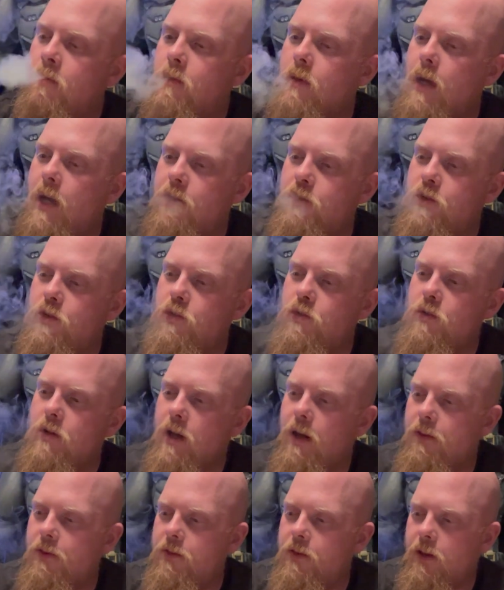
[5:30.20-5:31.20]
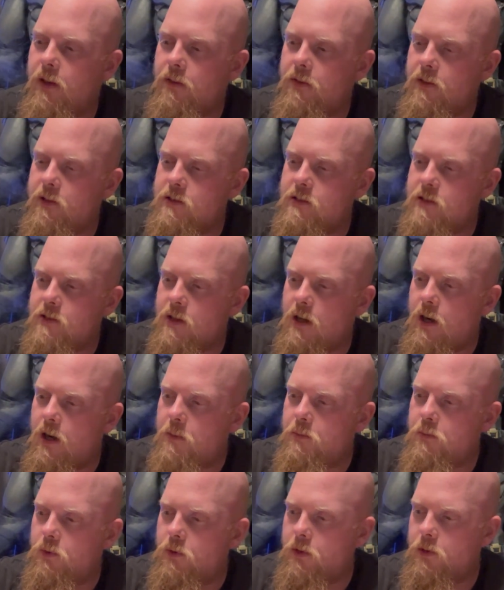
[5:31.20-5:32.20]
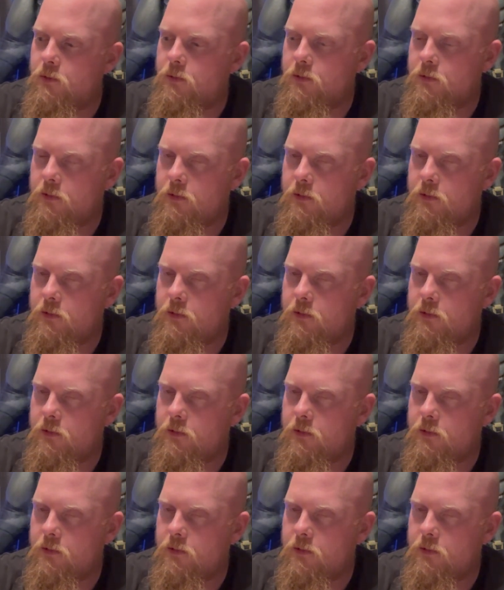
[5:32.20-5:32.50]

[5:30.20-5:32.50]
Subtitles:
I do not think this top one